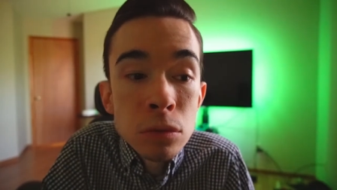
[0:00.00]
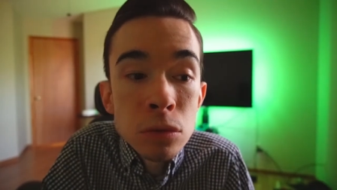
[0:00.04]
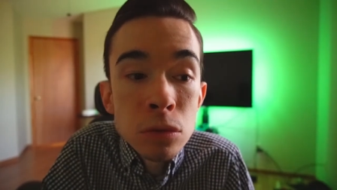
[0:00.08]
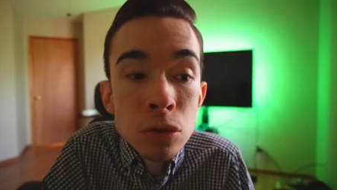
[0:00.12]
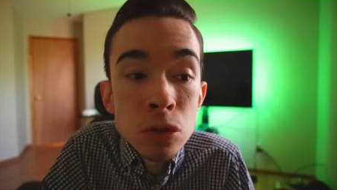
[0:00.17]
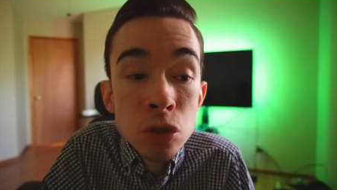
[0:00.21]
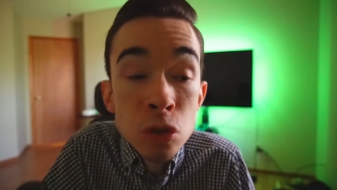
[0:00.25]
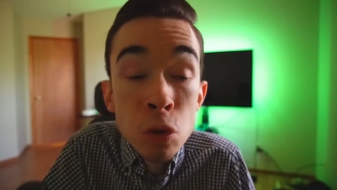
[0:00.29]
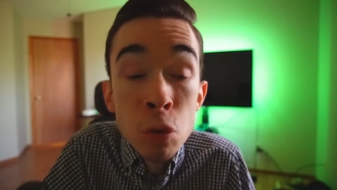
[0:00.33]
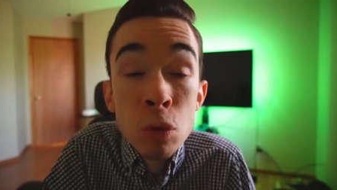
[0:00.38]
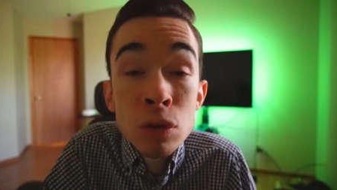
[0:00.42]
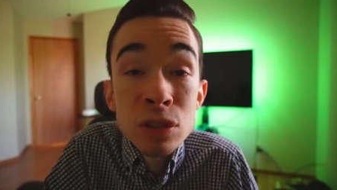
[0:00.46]

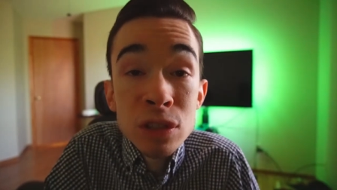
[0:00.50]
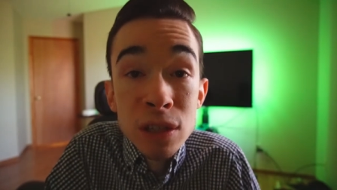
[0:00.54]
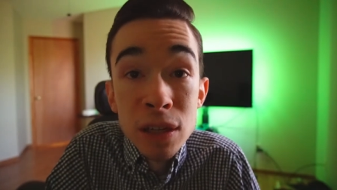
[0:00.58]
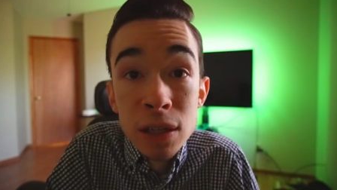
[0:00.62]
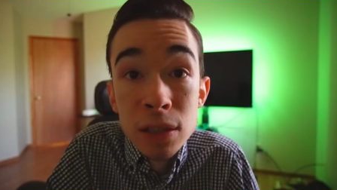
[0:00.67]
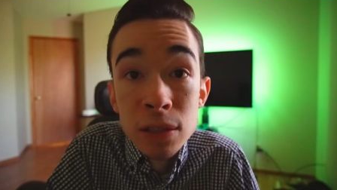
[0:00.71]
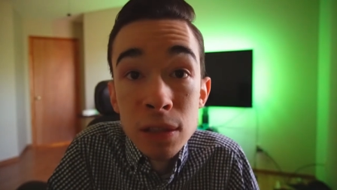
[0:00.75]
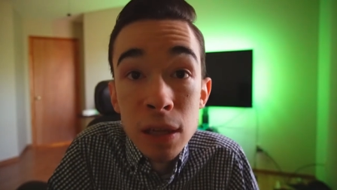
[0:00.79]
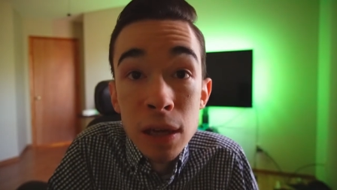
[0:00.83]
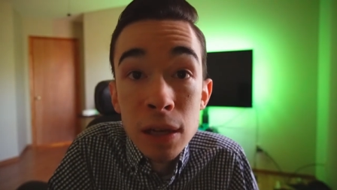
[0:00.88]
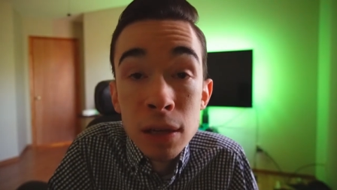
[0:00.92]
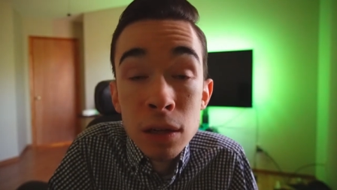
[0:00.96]
So once I
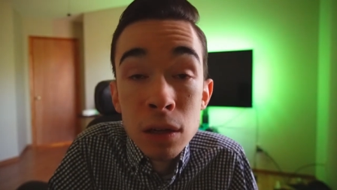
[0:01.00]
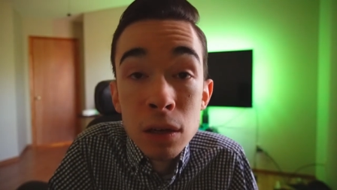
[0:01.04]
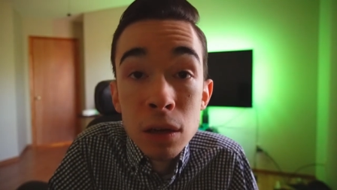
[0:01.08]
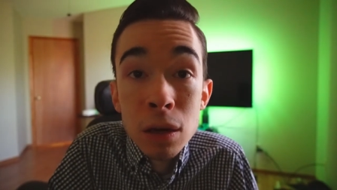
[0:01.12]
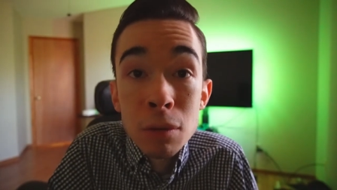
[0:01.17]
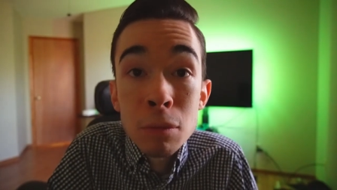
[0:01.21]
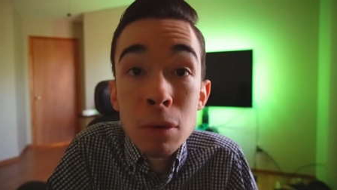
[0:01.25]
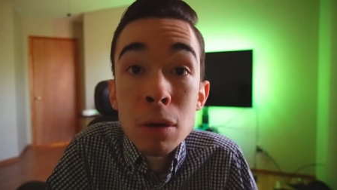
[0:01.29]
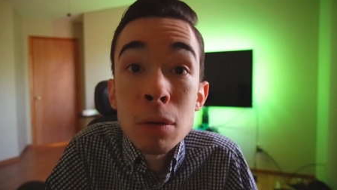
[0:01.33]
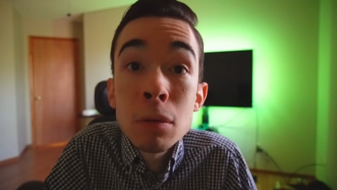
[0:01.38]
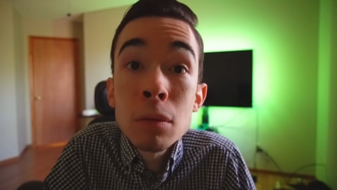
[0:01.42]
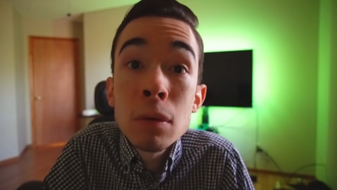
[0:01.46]
get that done,
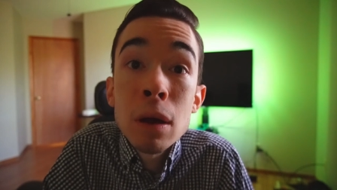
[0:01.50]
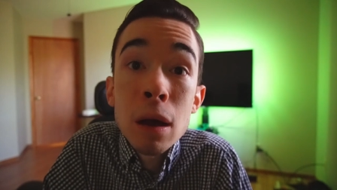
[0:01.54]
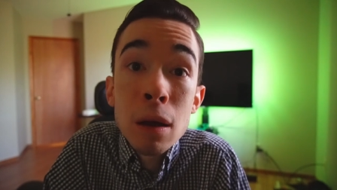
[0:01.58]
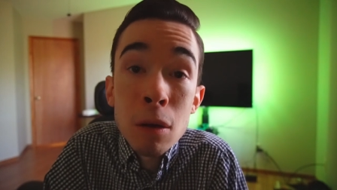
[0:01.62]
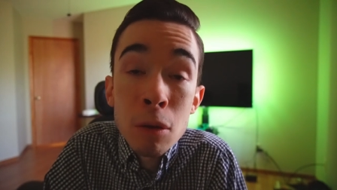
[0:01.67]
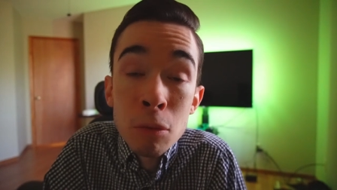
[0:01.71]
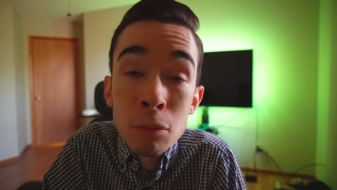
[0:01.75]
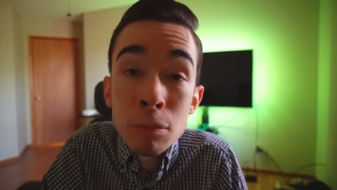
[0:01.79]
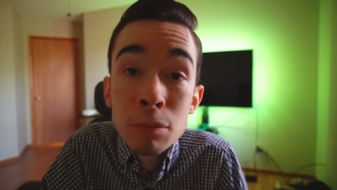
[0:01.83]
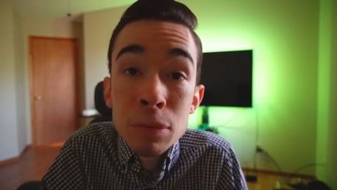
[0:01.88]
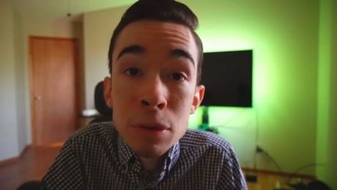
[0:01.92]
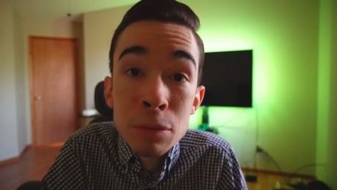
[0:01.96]
I'm gonna,
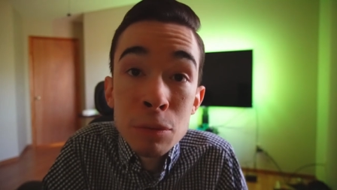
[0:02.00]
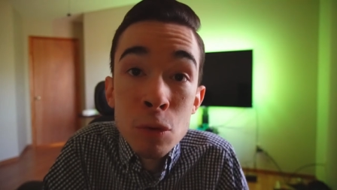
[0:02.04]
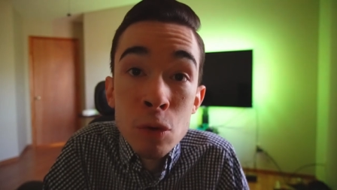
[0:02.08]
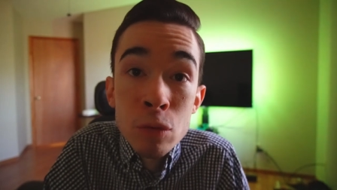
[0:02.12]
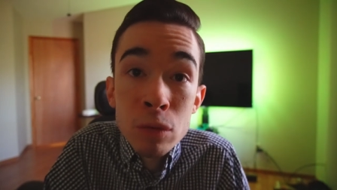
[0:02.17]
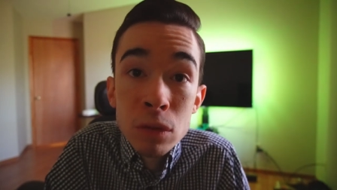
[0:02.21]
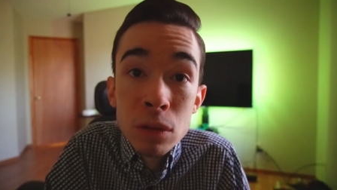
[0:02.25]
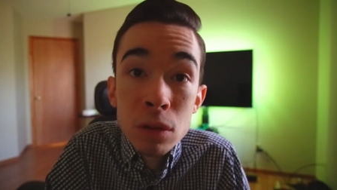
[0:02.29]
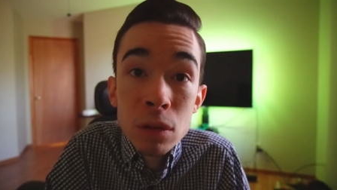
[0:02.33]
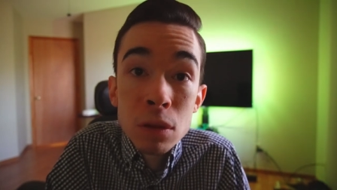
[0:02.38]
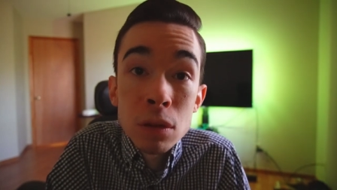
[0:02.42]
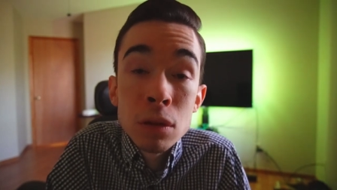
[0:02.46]
I'll be
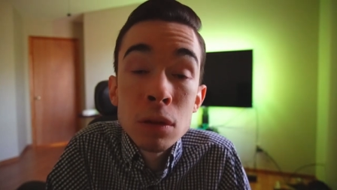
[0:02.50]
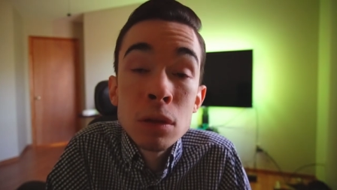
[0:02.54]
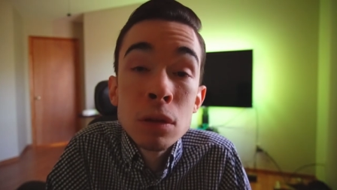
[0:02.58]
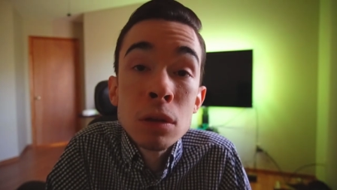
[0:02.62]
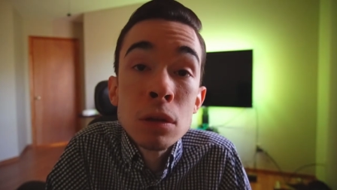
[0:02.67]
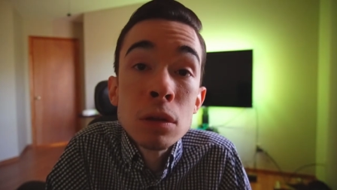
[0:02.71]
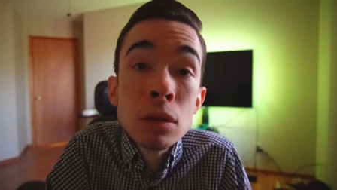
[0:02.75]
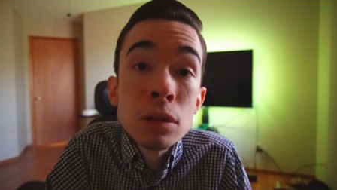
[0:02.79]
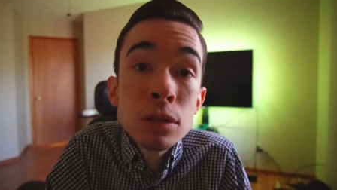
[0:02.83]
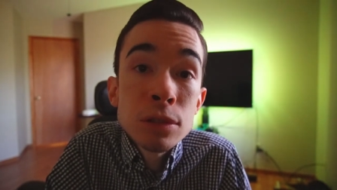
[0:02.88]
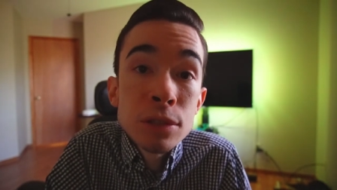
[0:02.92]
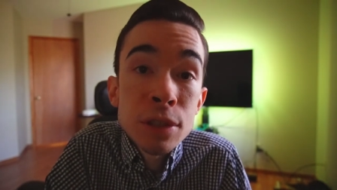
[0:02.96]
moving the
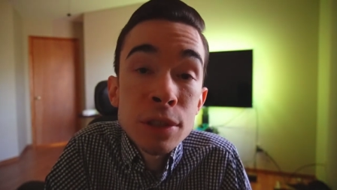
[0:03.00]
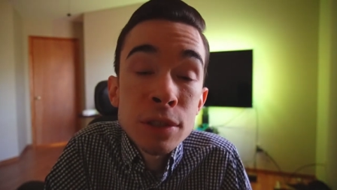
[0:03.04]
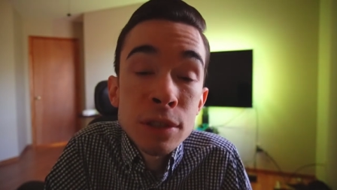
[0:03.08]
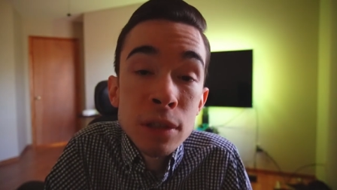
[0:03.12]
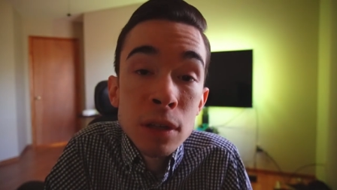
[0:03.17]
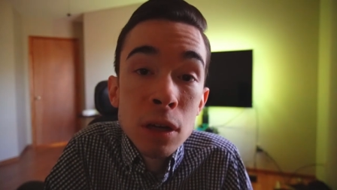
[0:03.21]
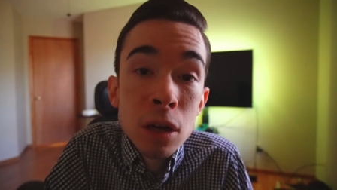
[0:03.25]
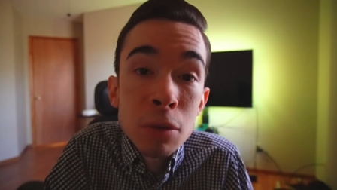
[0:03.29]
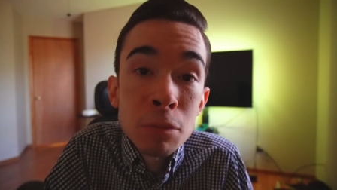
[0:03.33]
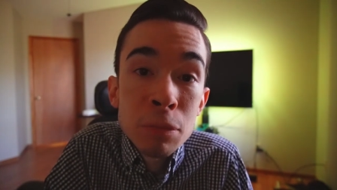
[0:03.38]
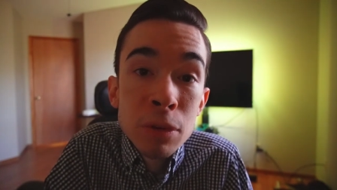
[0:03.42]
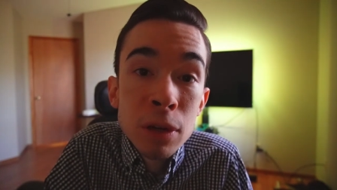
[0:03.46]
c
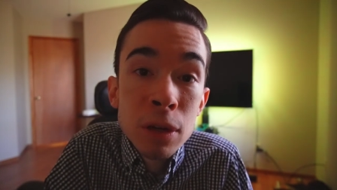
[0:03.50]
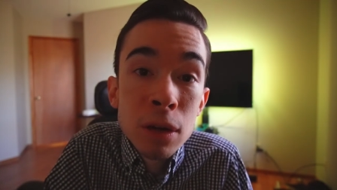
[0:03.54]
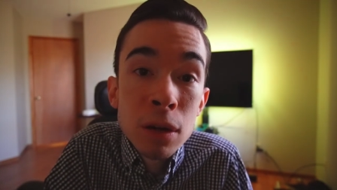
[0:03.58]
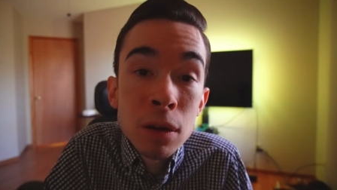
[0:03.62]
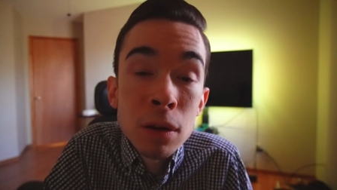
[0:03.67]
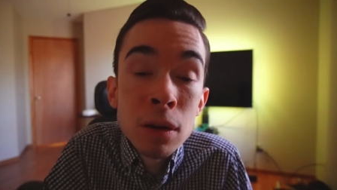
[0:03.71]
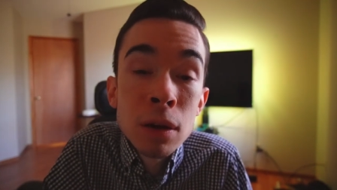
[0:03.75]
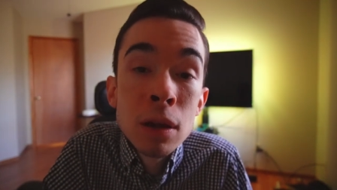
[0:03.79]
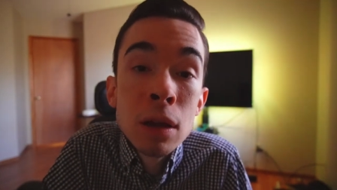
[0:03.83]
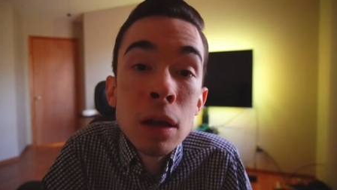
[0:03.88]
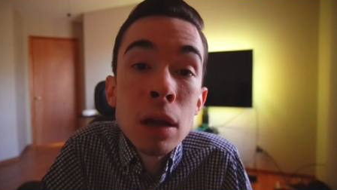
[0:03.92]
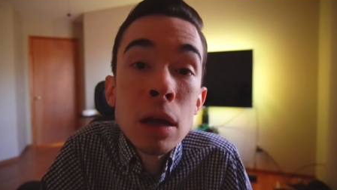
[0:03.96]
up
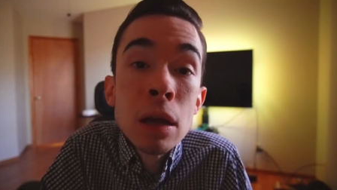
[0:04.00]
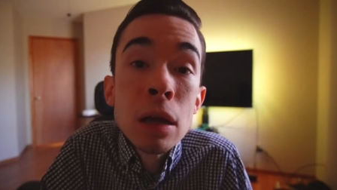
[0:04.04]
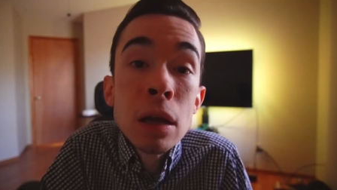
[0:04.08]
here.